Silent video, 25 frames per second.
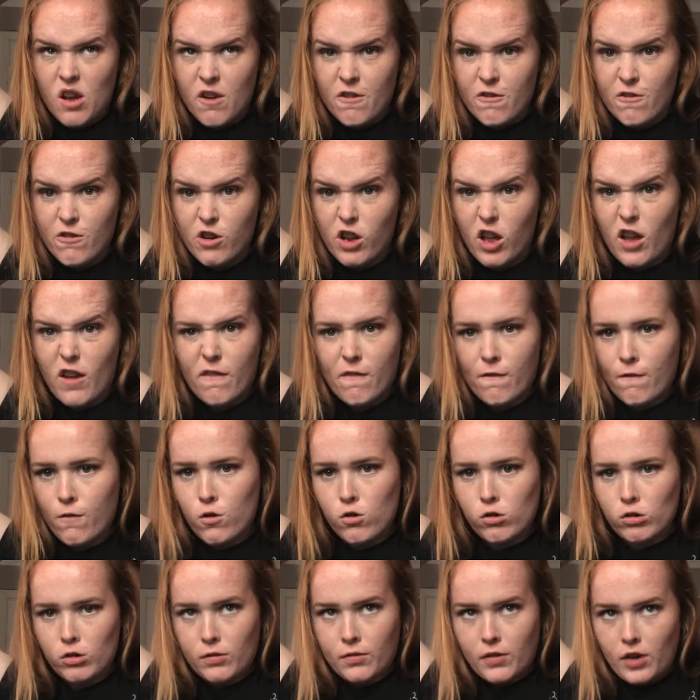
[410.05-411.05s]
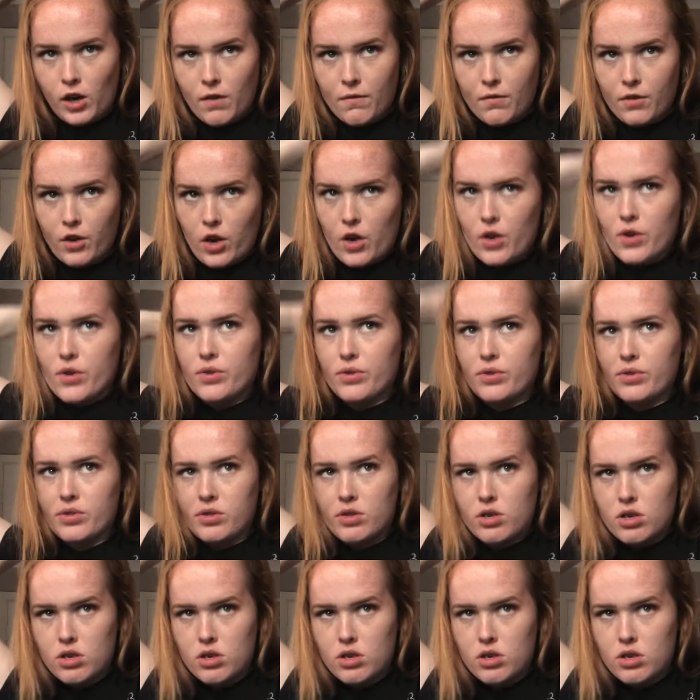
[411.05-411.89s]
for like 4 or 5 goes,